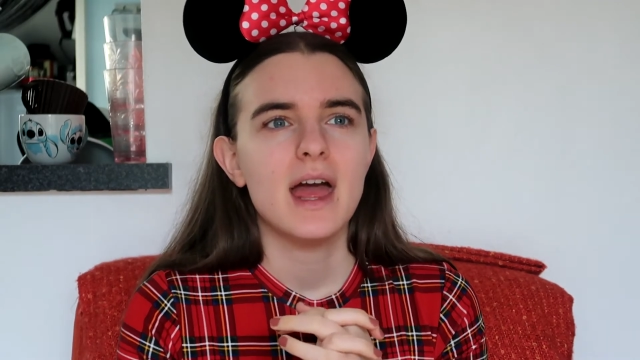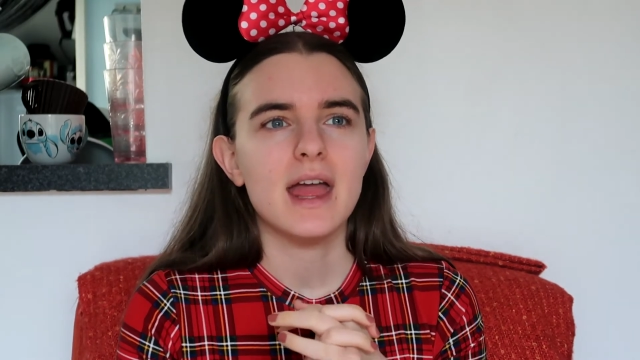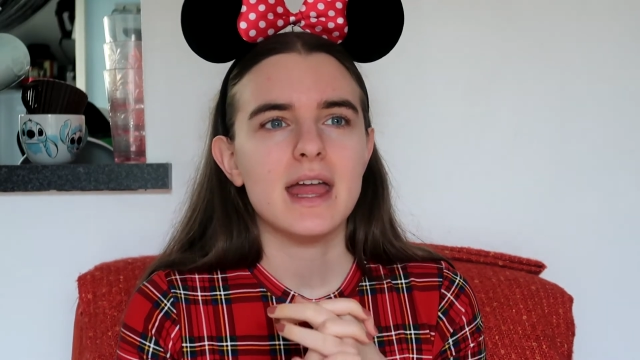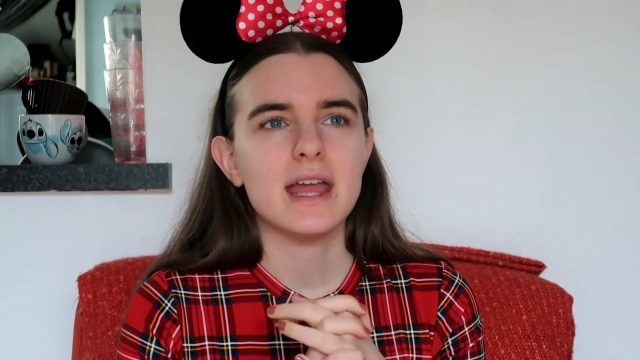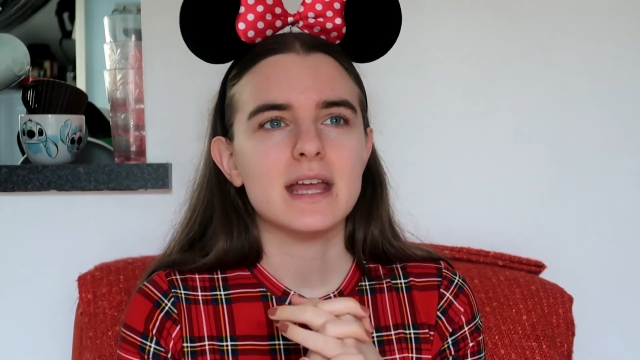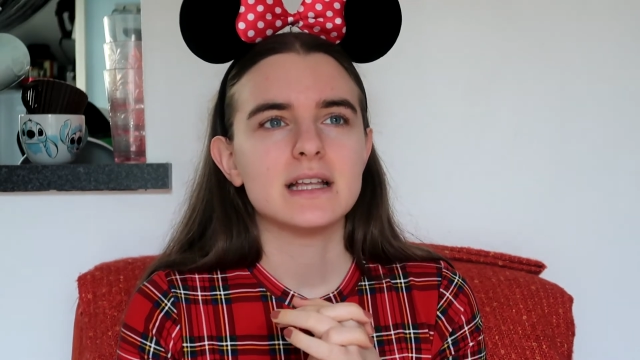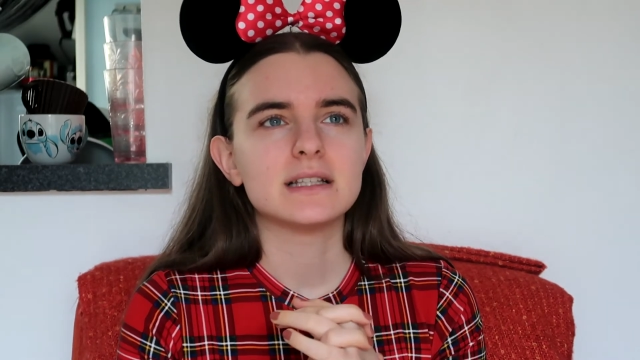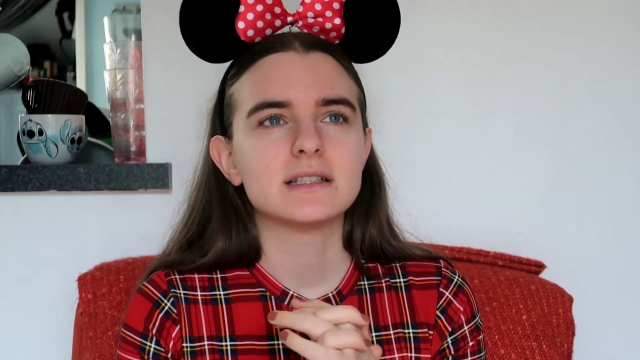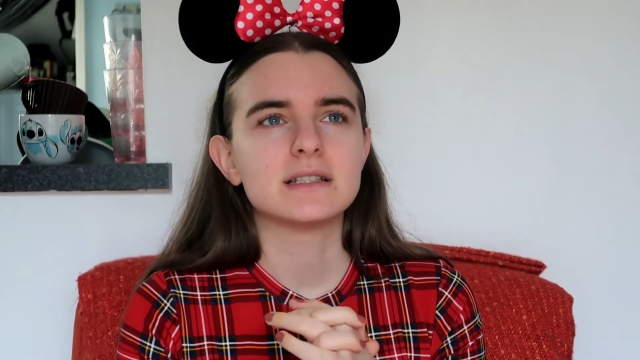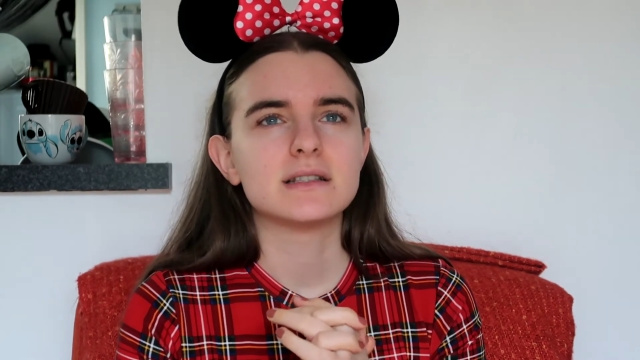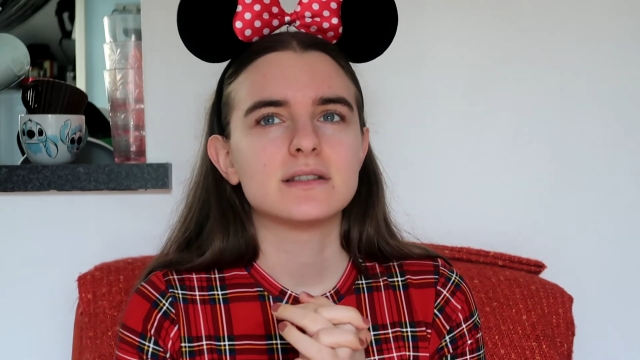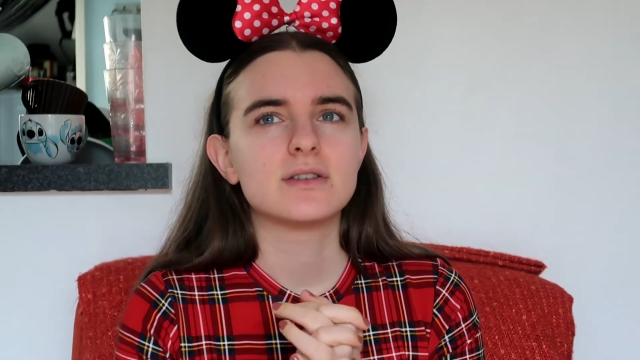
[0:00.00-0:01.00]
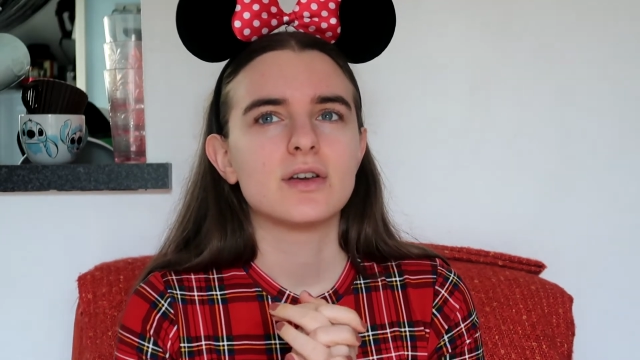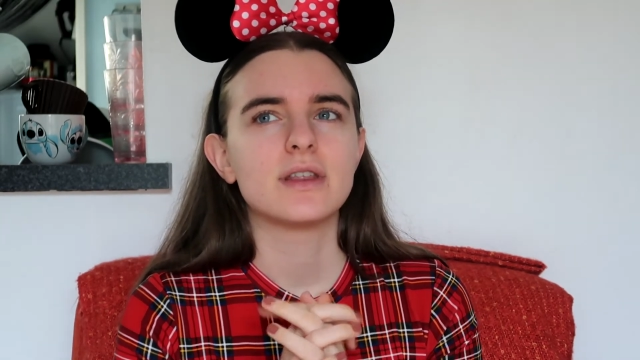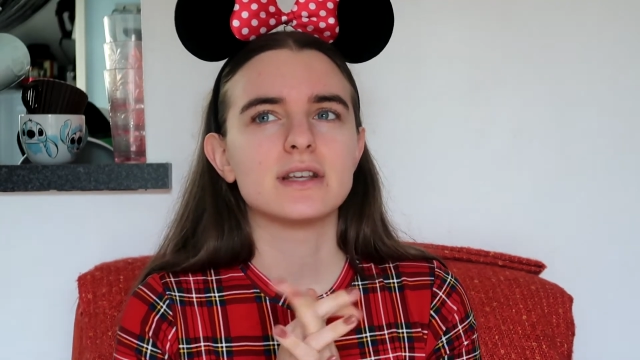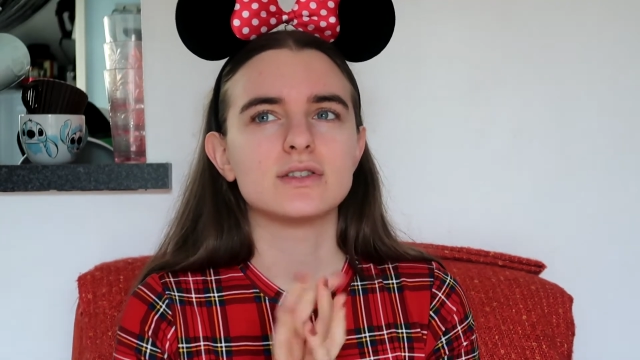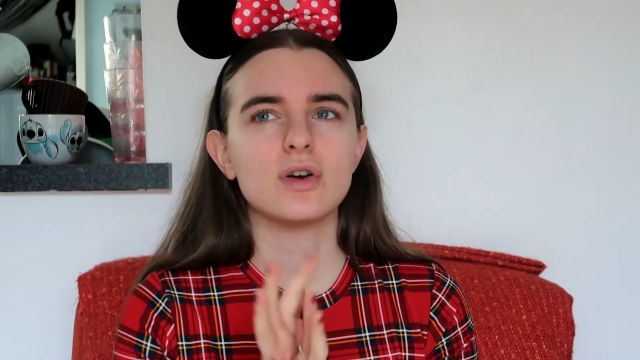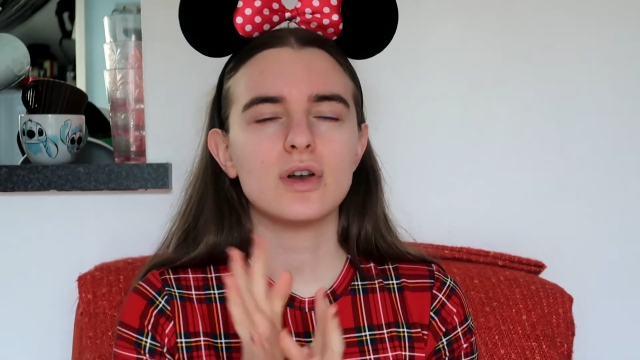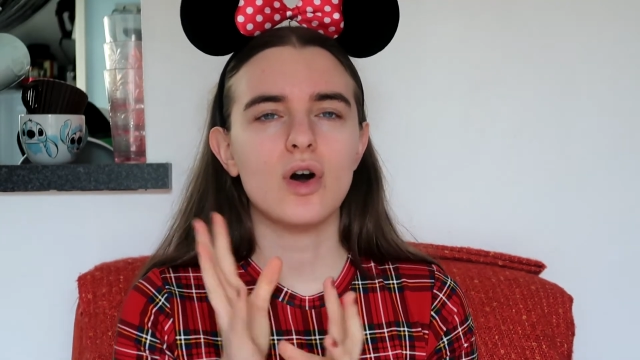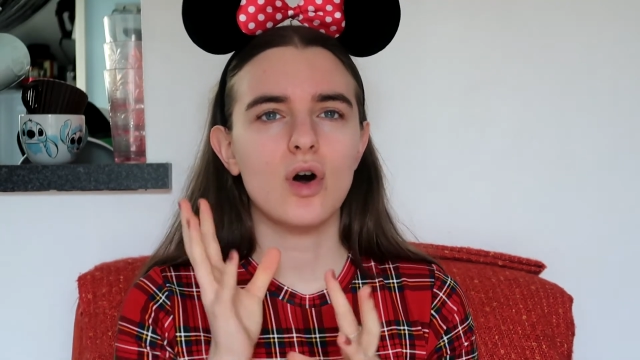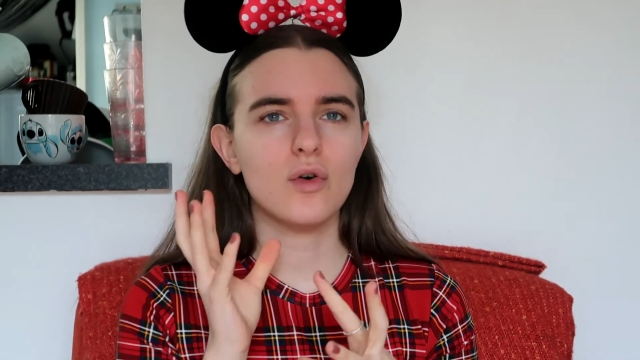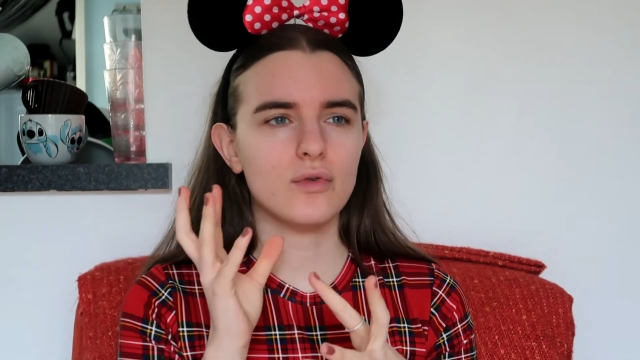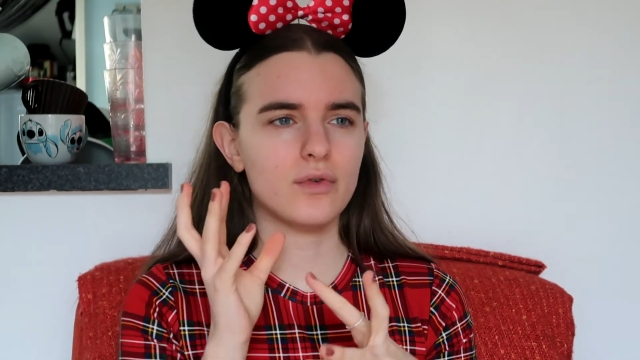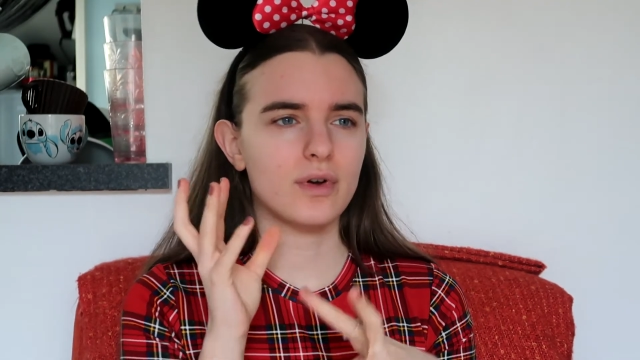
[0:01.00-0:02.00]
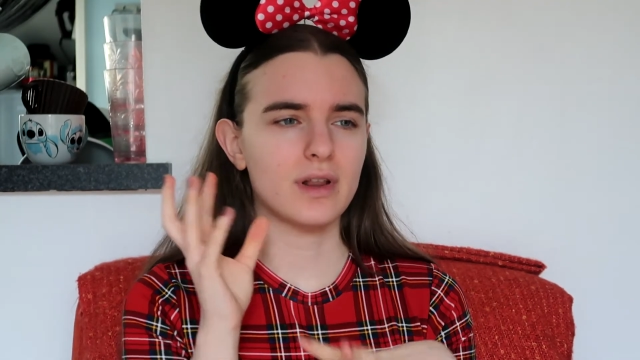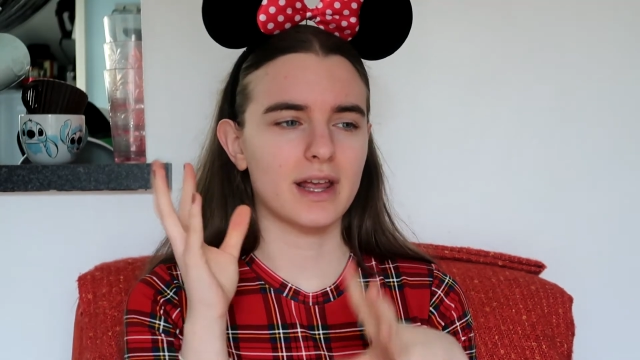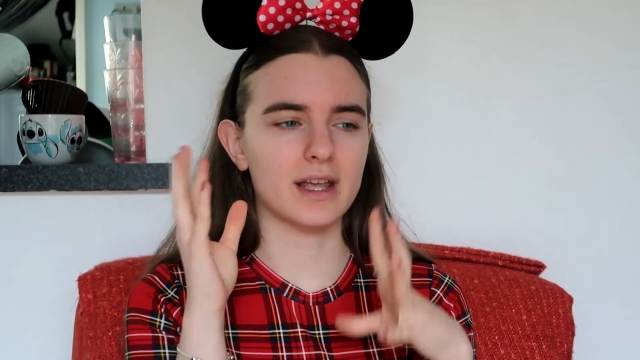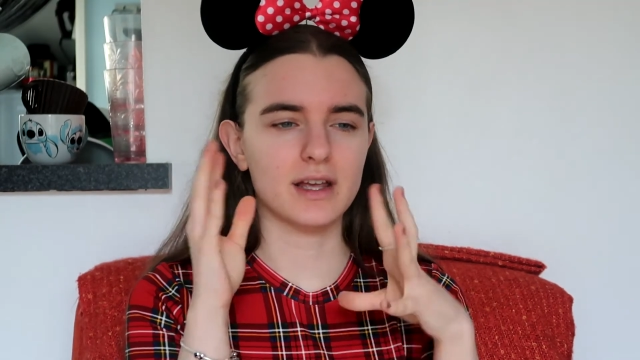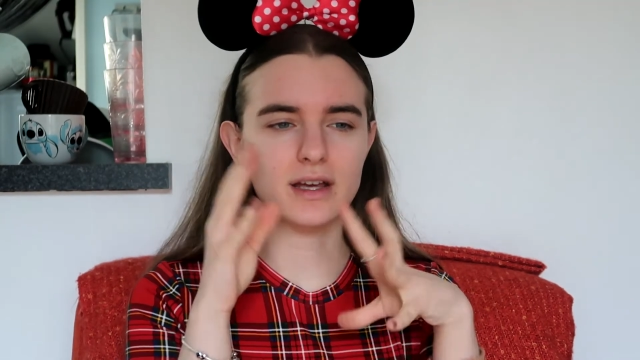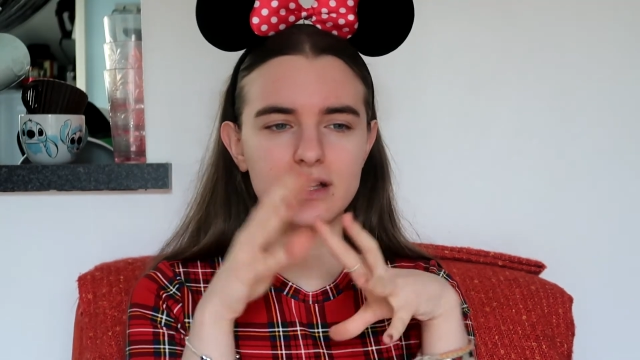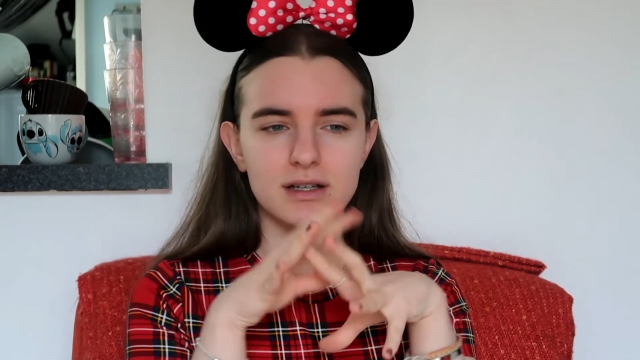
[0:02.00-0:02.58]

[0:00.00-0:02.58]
There's not a lot of like